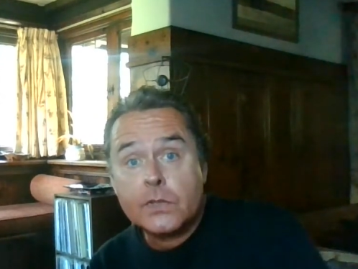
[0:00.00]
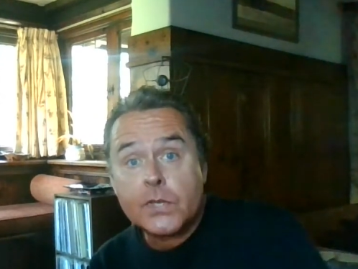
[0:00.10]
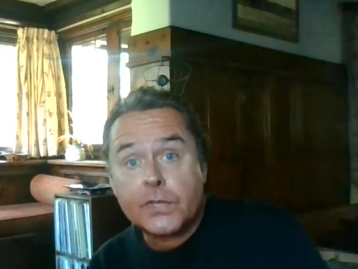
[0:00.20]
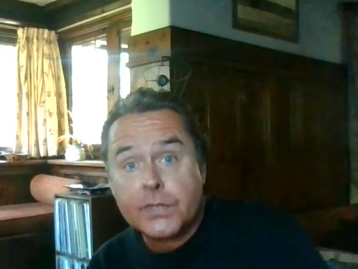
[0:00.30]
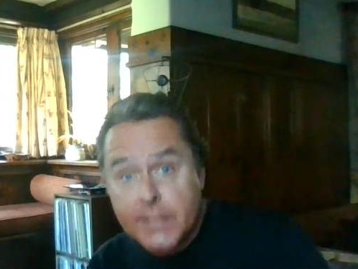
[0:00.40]

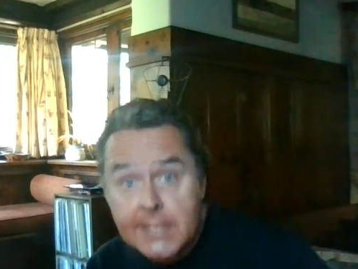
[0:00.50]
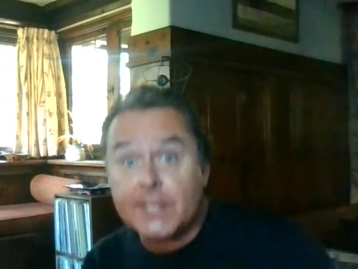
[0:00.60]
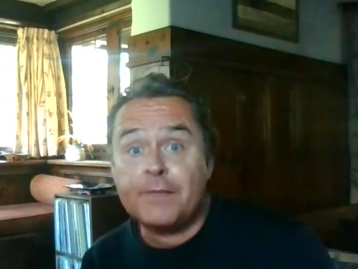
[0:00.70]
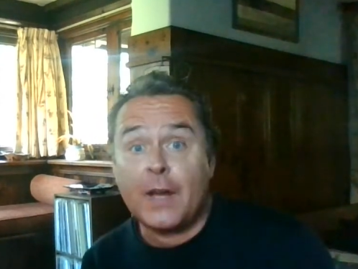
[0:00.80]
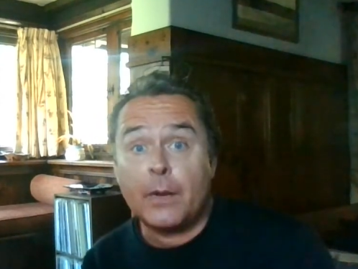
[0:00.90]
stay
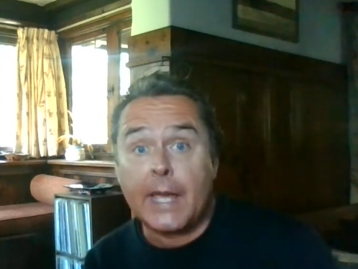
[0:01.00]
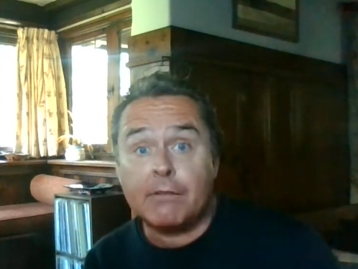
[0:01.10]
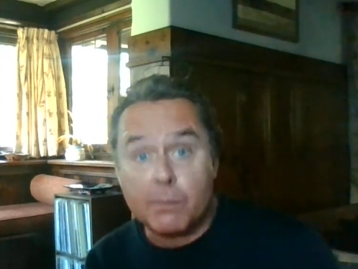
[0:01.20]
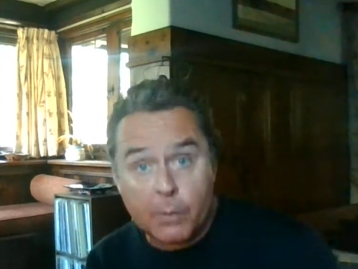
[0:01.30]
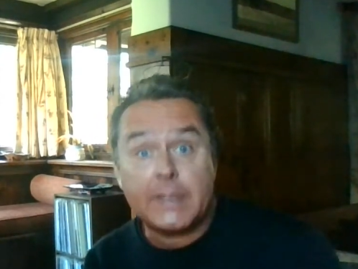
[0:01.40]
safe out there,
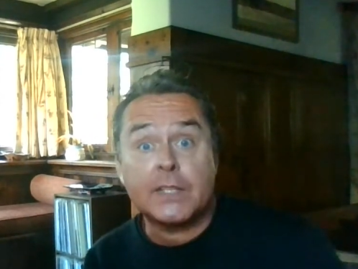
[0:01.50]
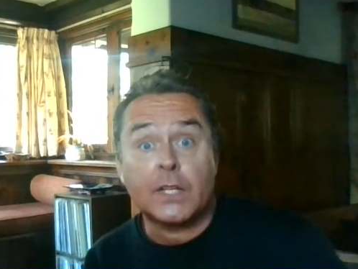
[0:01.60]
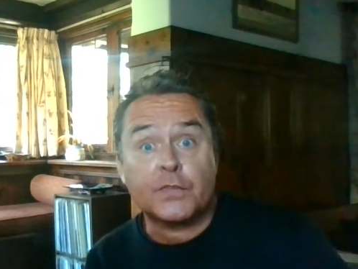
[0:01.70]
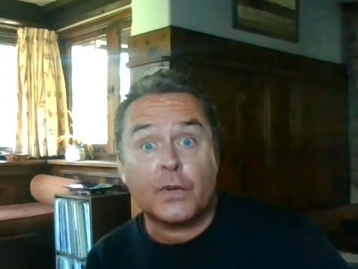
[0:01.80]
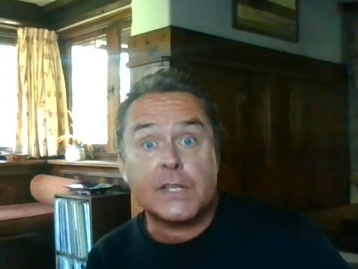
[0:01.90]
and we'll be in
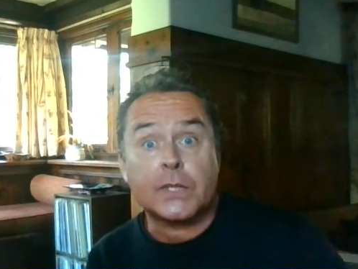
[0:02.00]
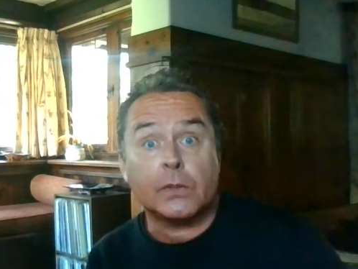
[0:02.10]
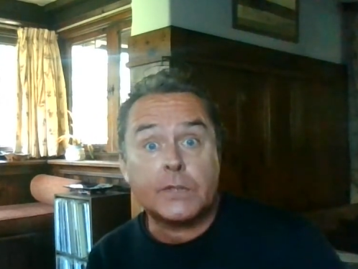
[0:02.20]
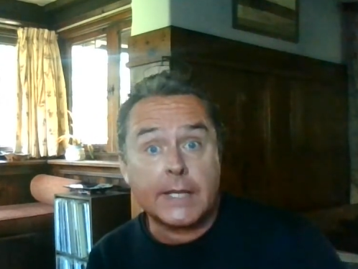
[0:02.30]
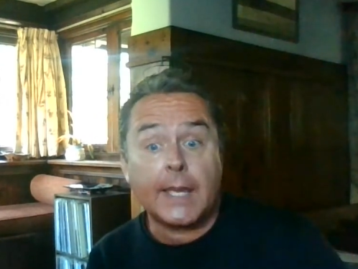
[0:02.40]
touch very soon.
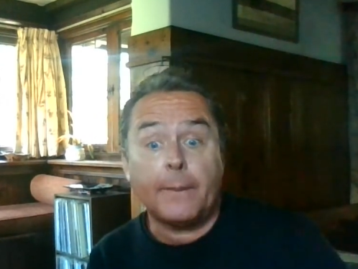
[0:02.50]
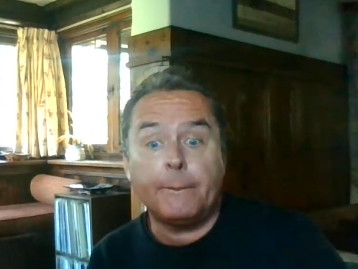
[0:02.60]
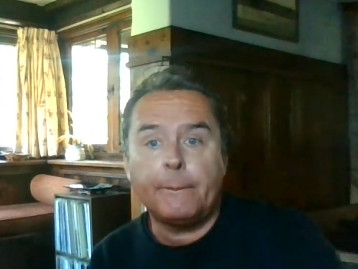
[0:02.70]
Take care.